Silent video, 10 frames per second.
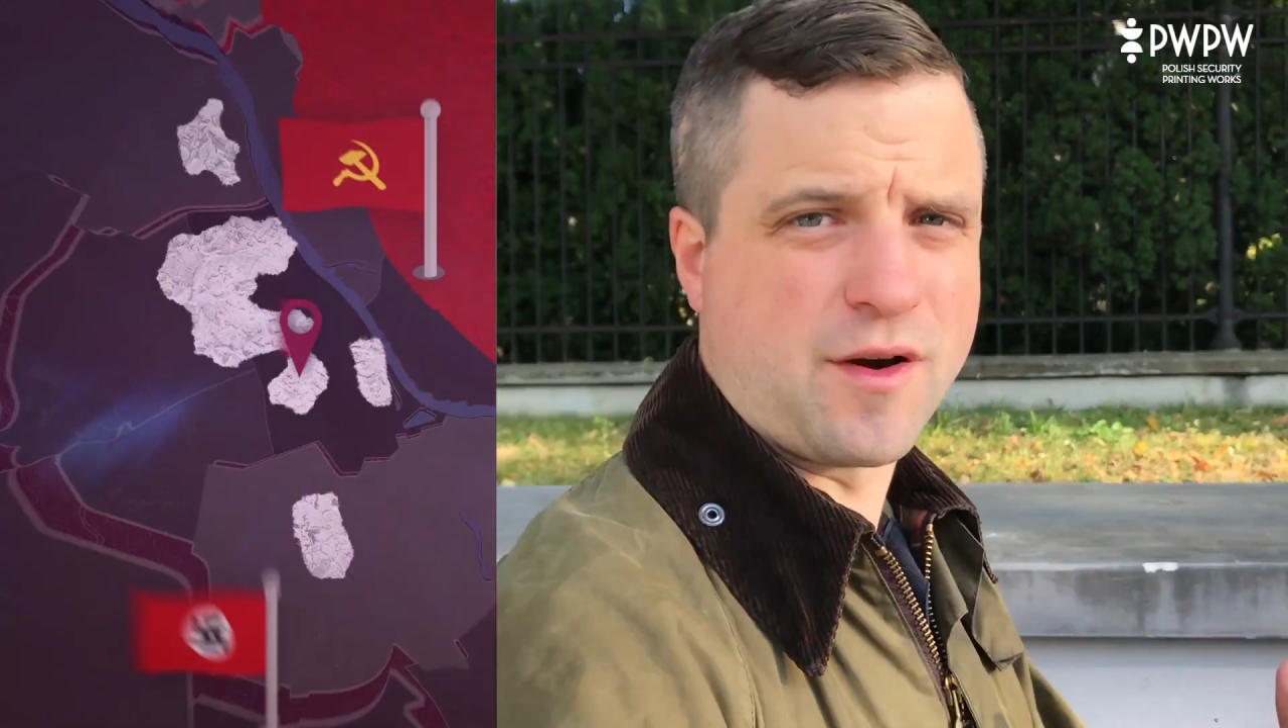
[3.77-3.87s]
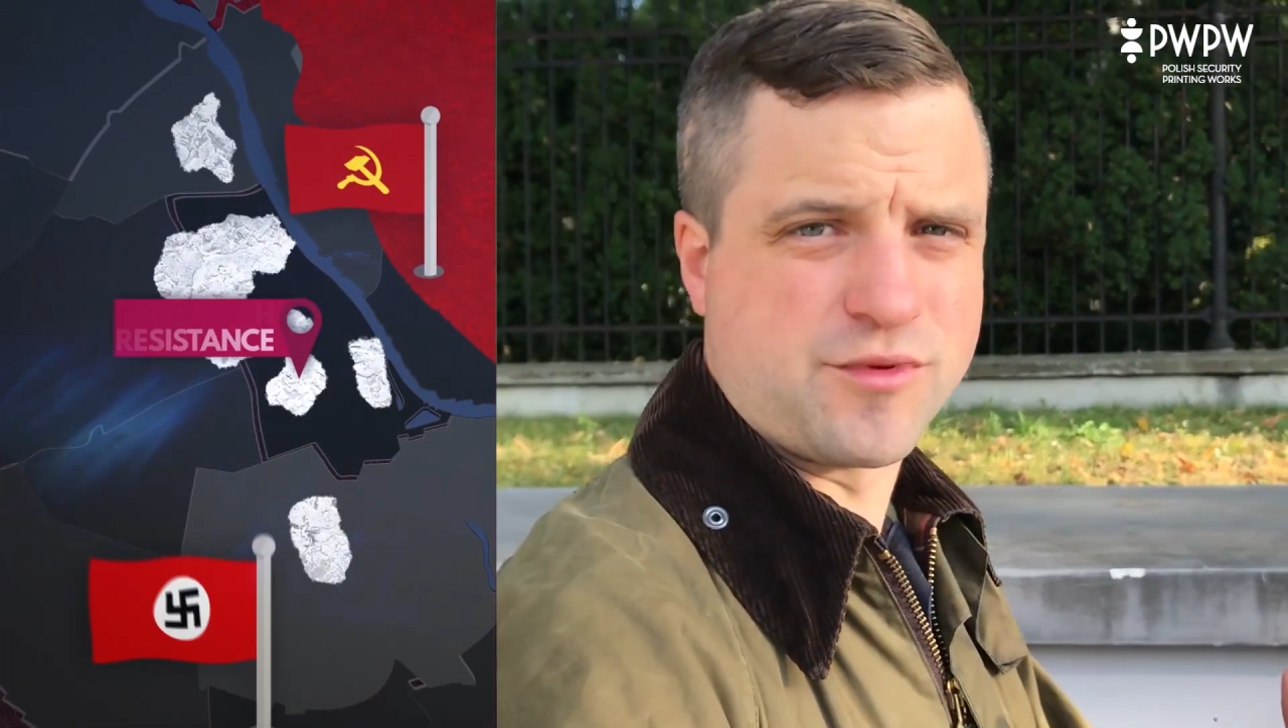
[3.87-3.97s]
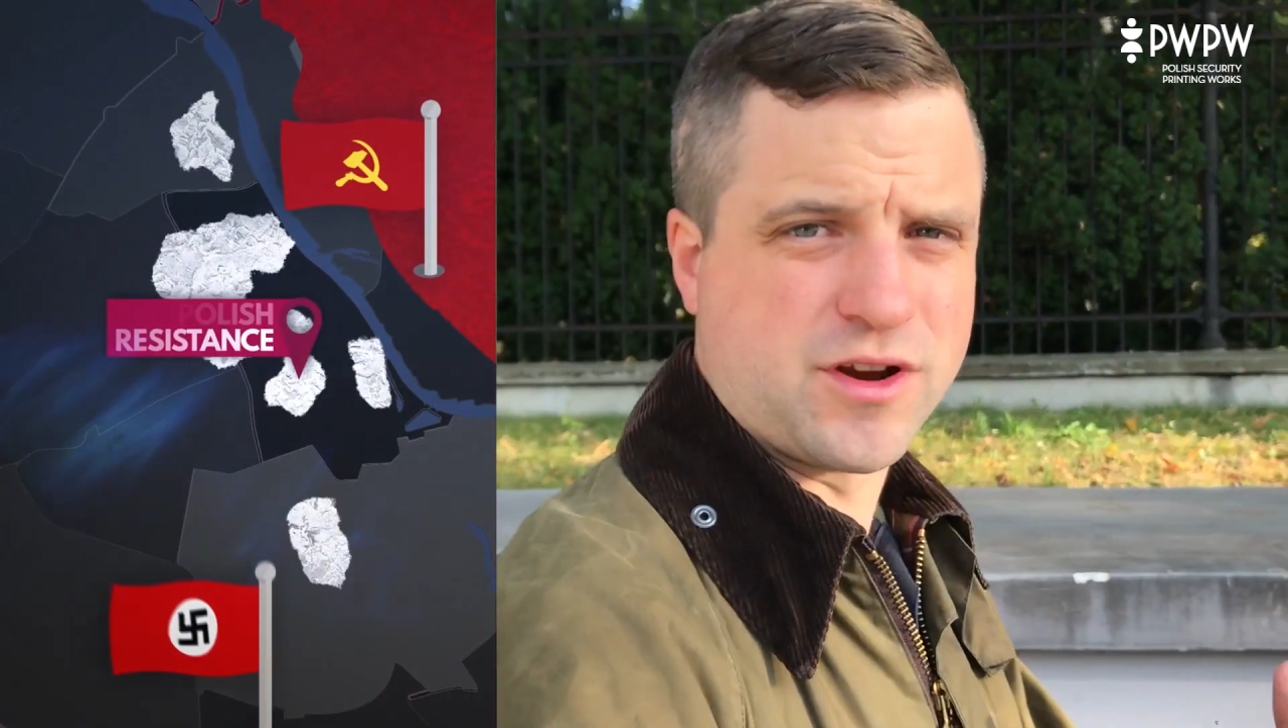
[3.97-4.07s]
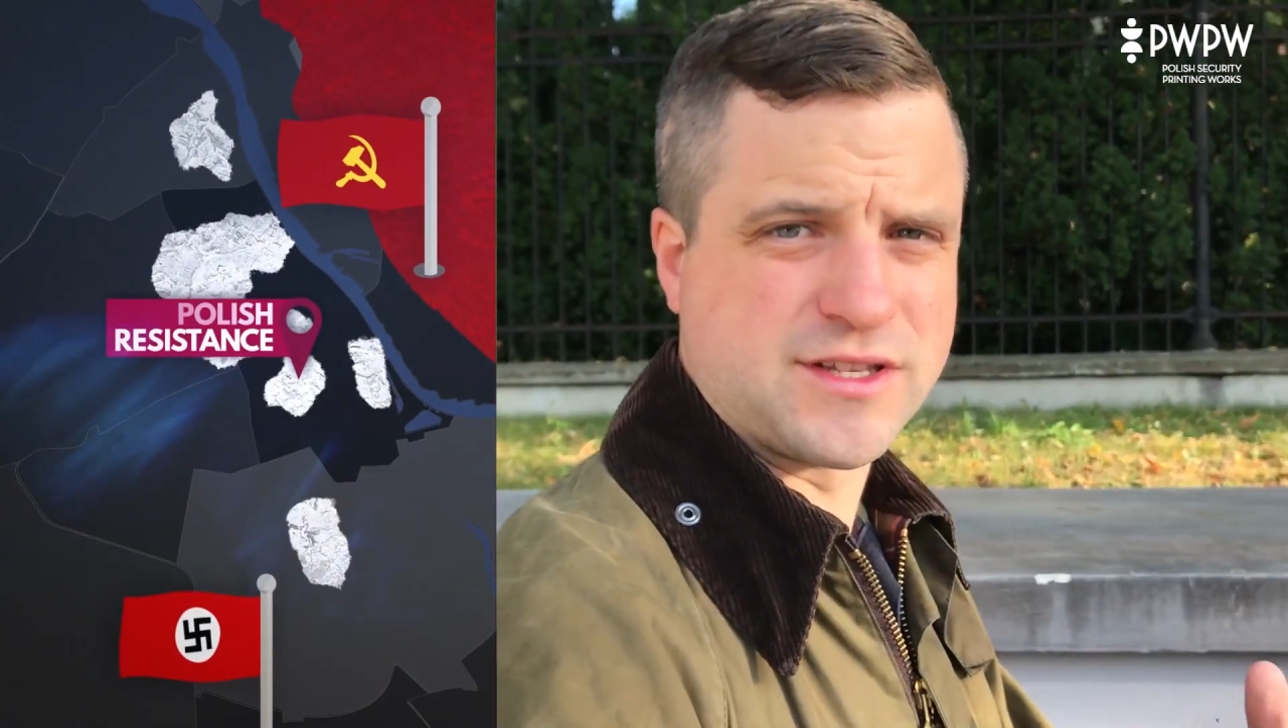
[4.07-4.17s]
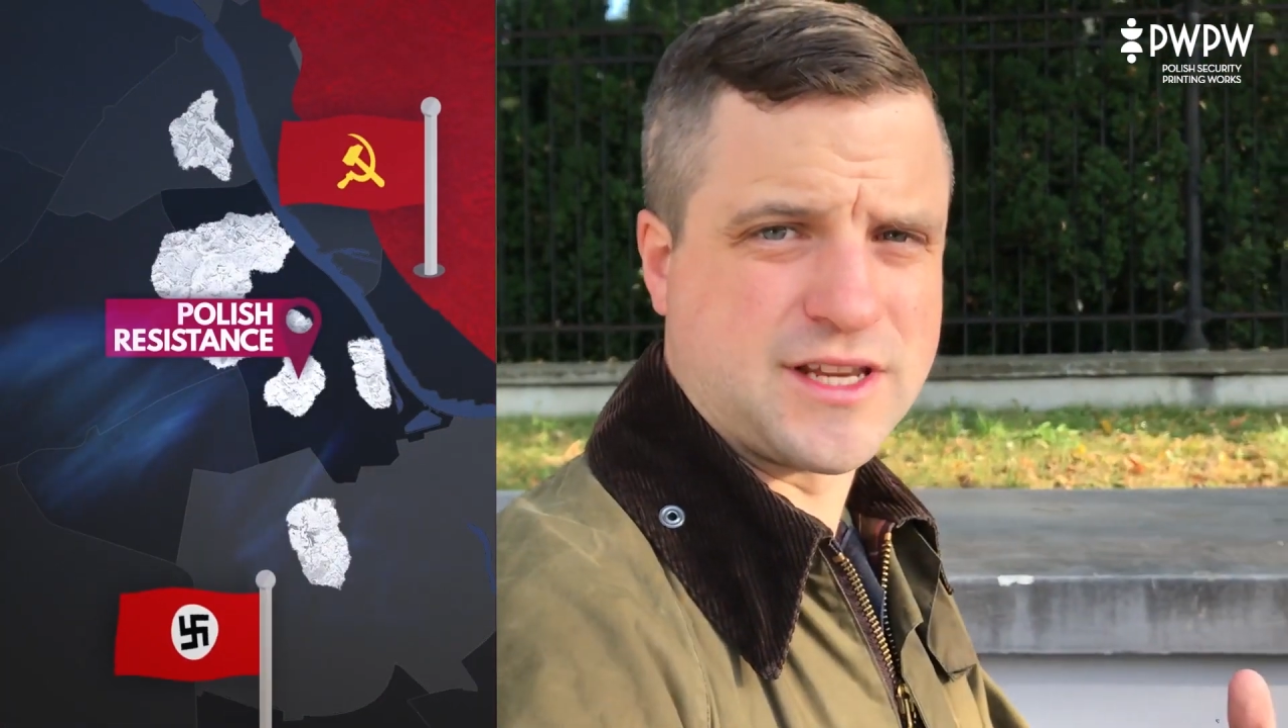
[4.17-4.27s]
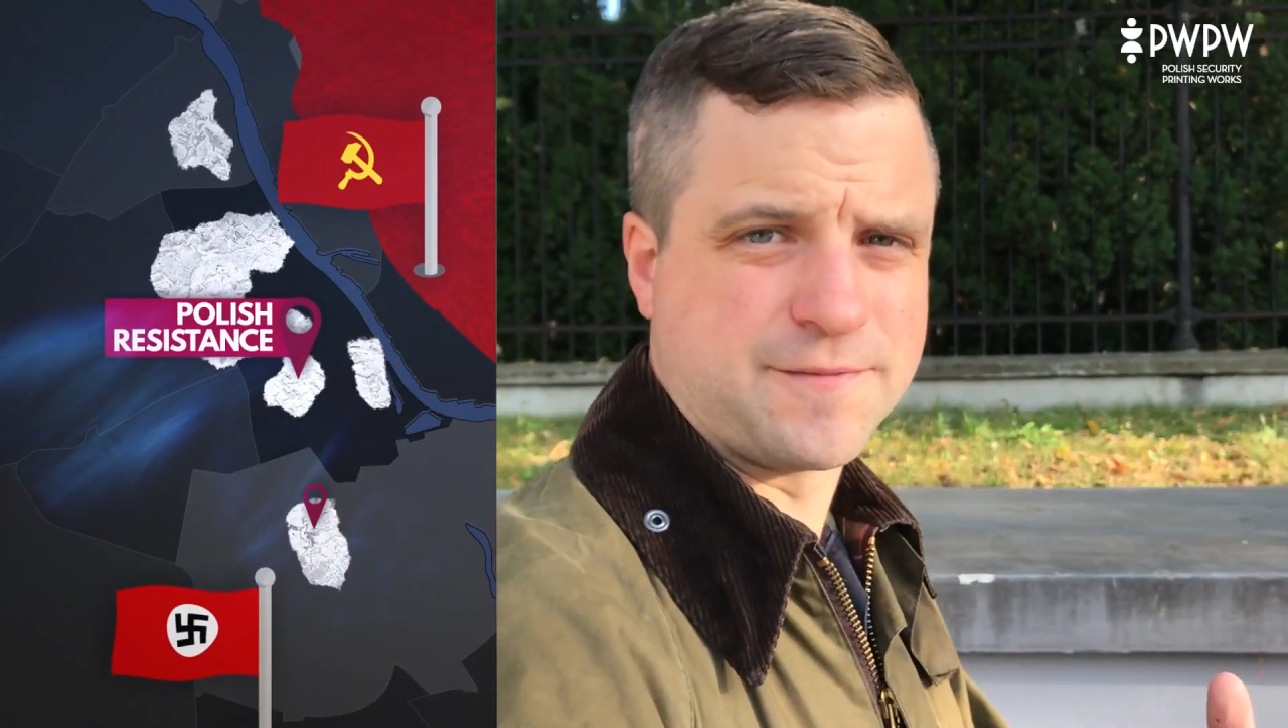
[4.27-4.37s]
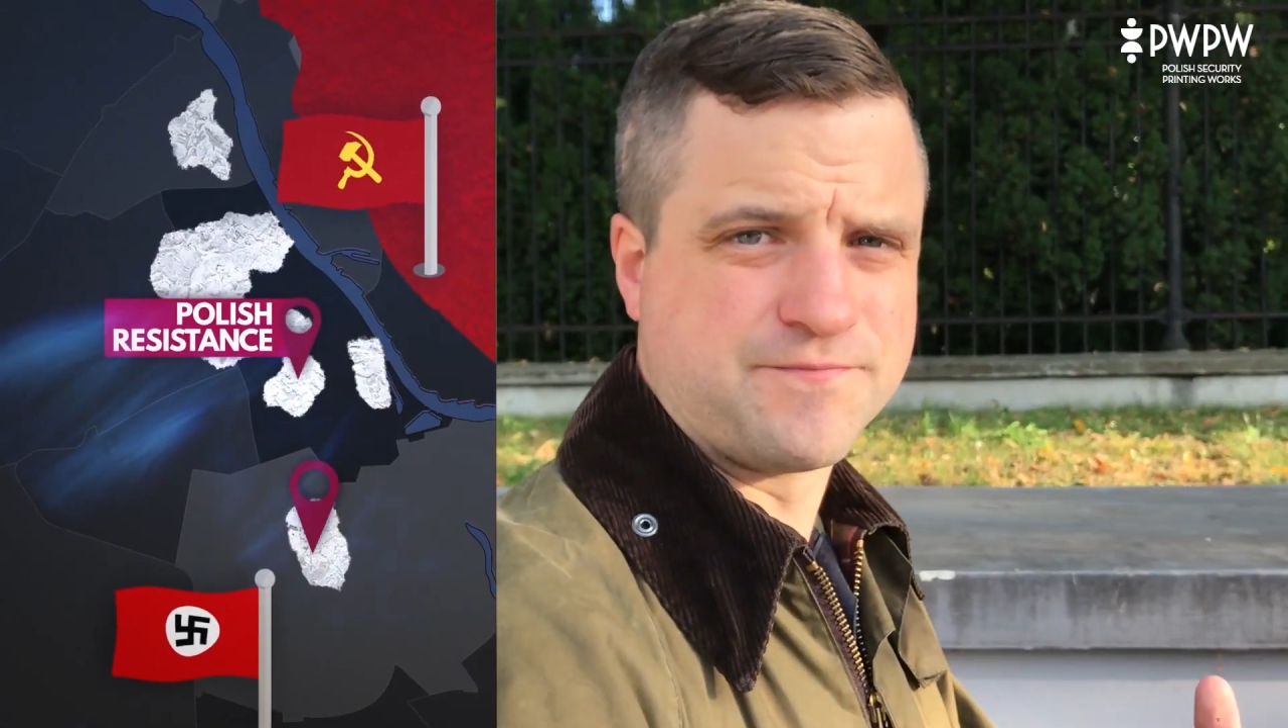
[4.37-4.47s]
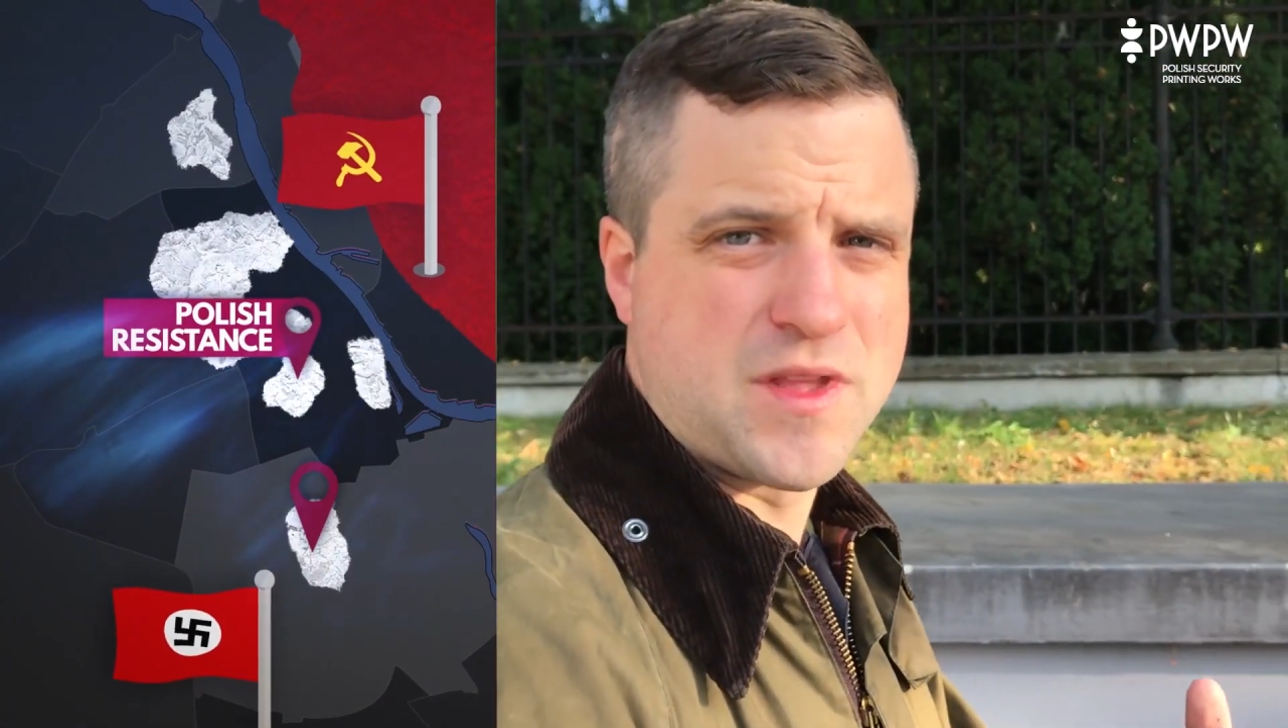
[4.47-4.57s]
Uprising,